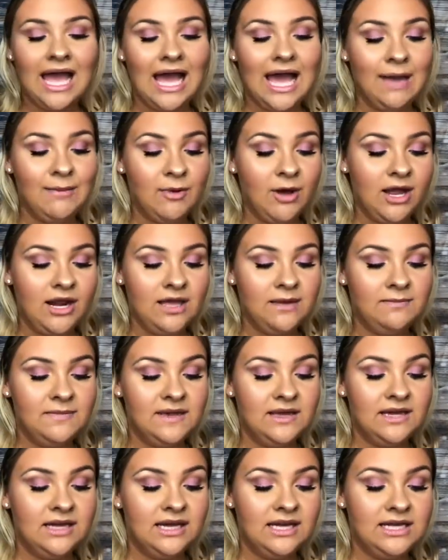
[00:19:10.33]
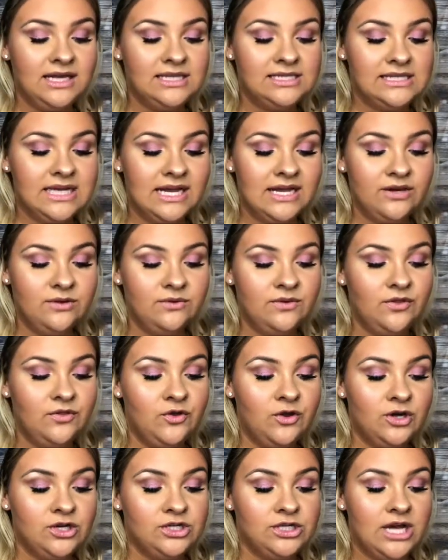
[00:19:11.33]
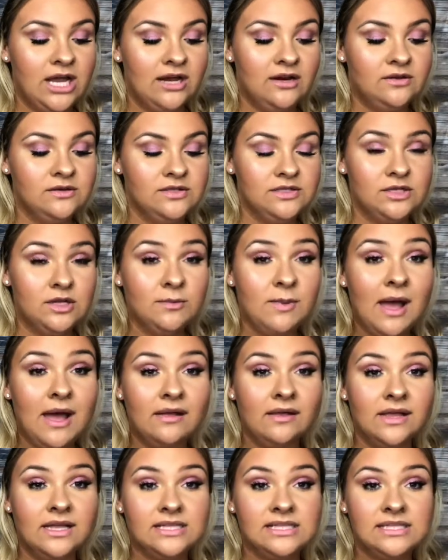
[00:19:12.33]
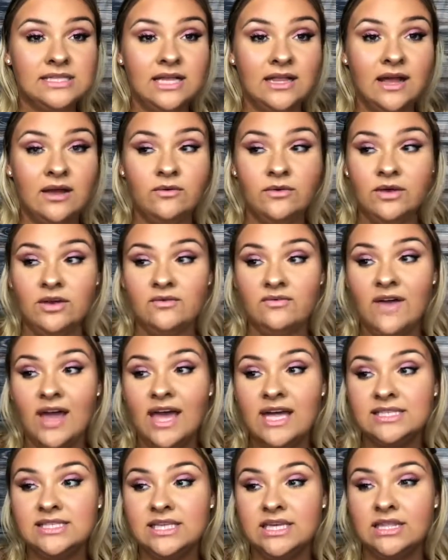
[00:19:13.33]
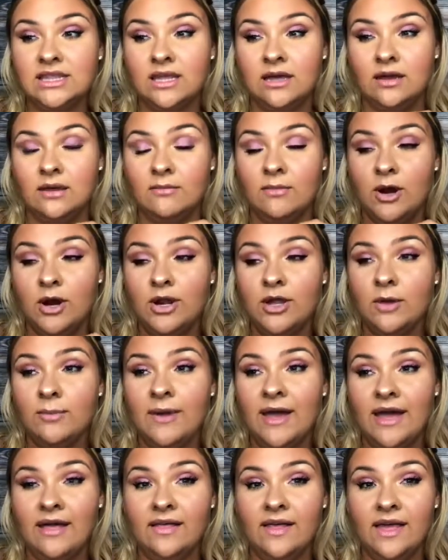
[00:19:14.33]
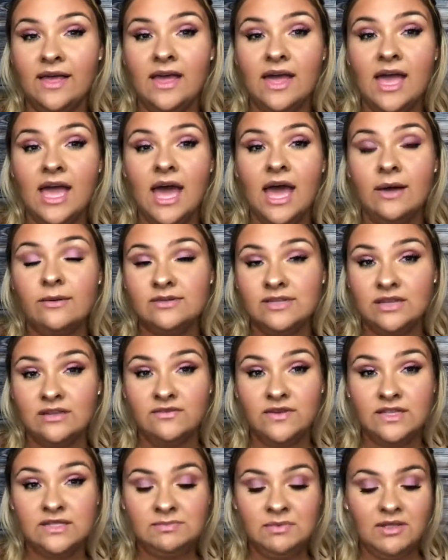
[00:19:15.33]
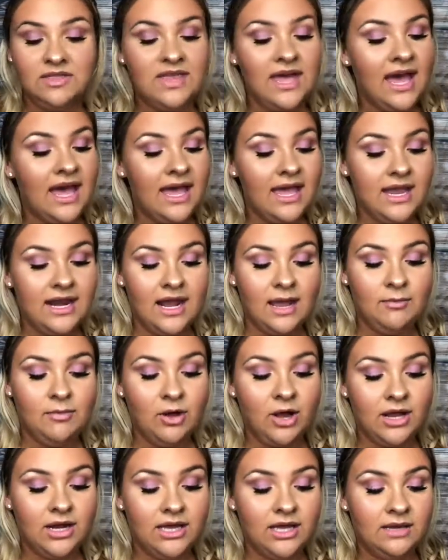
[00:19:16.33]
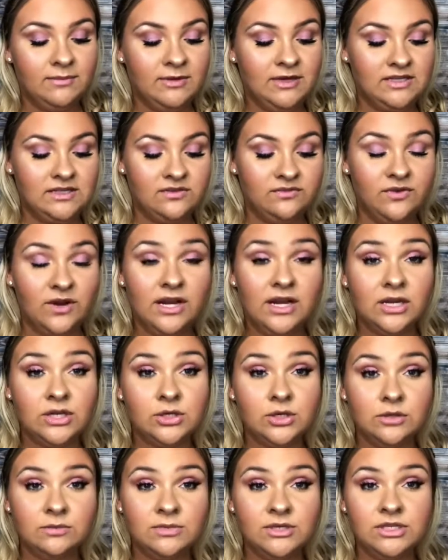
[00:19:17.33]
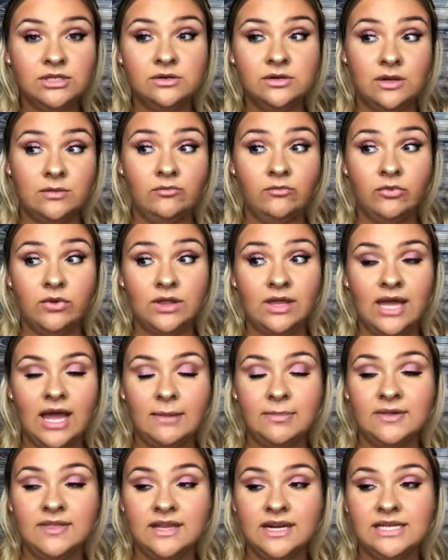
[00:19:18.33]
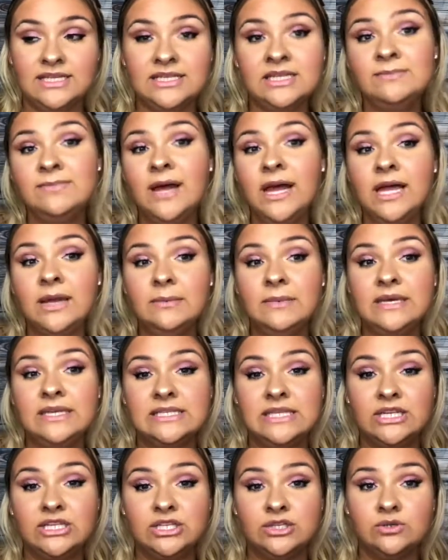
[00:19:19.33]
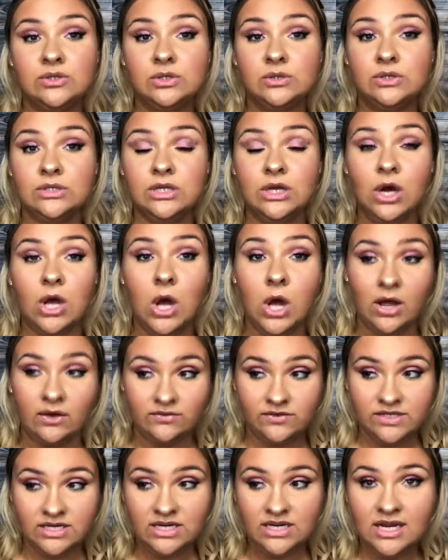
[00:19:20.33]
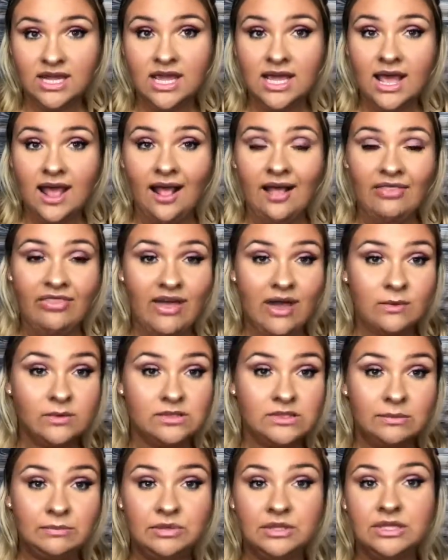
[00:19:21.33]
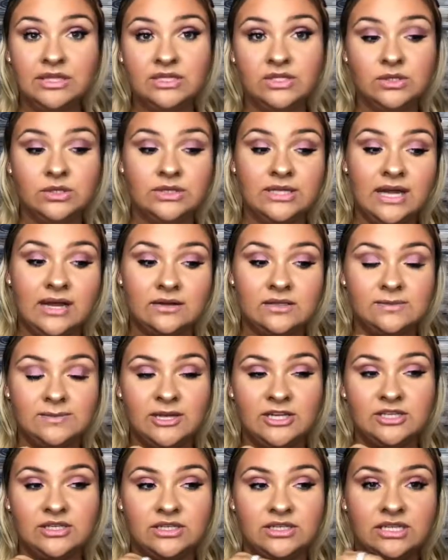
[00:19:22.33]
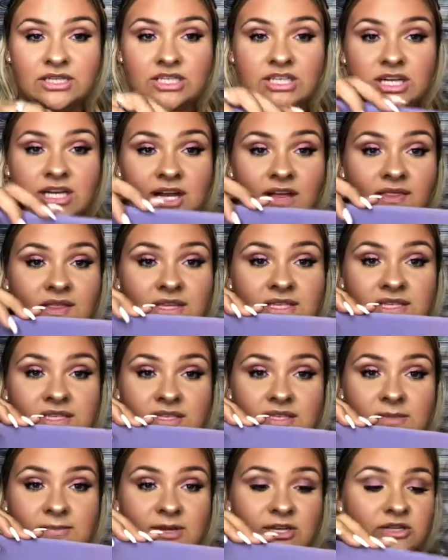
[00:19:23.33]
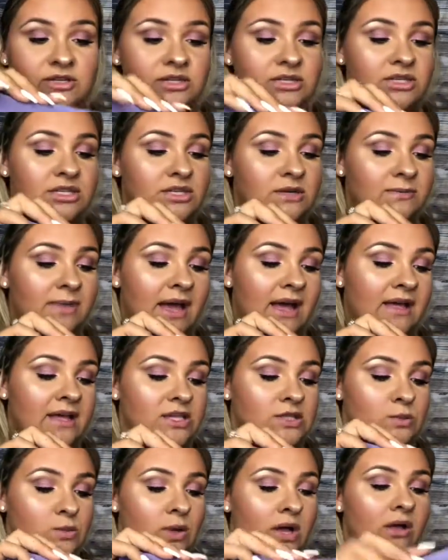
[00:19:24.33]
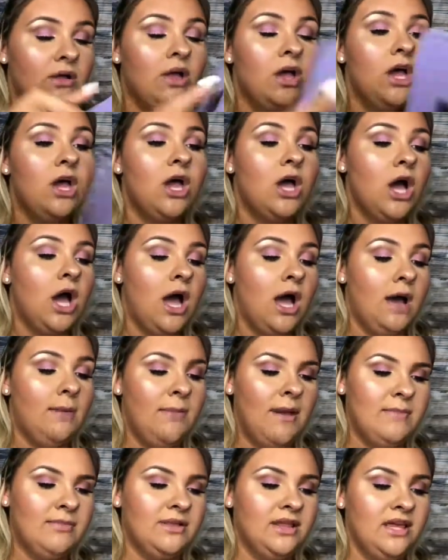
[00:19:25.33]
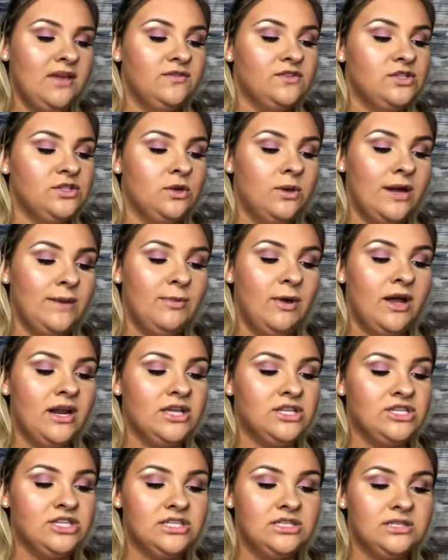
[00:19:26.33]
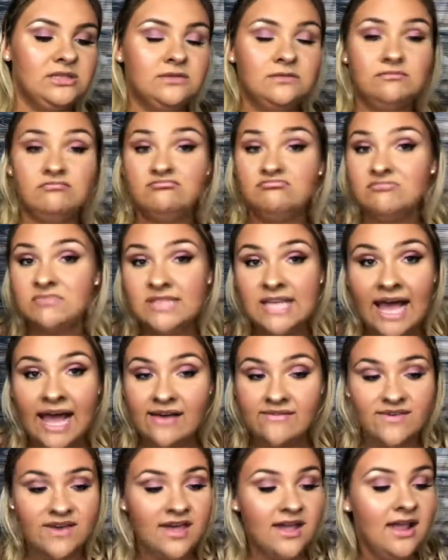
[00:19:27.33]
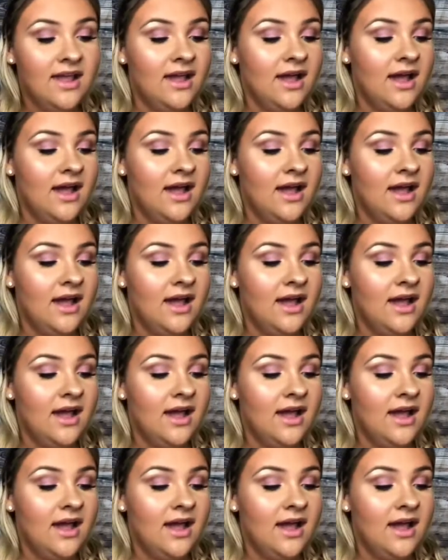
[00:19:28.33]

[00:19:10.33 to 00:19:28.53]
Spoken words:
I bought it because I know that their shadows and their palettes sell out really fast. Like the Mario palette, I was on the fence about that, and I bought it because a friend had told me to, and I'm really happy that I did buy it because I do use it often, and that was completely sold out, special edition. And this is a special edition palette as well, I believe, so I bought it just to have it.